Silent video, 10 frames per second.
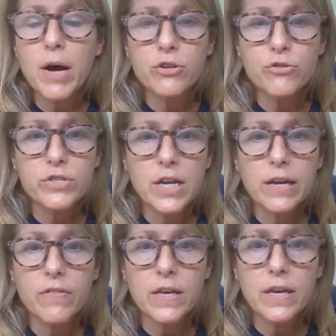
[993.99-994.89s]

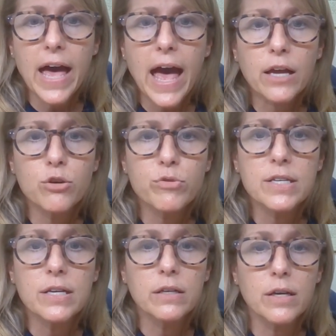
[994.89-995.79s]
understand the
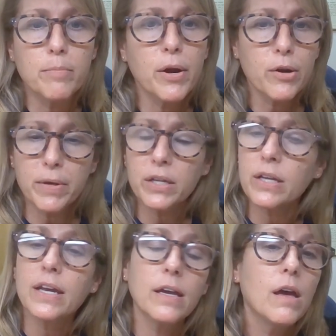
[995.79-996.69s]
accuracy and
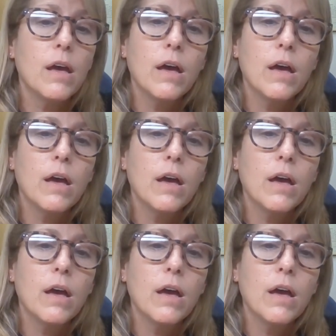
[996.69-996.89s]
comparability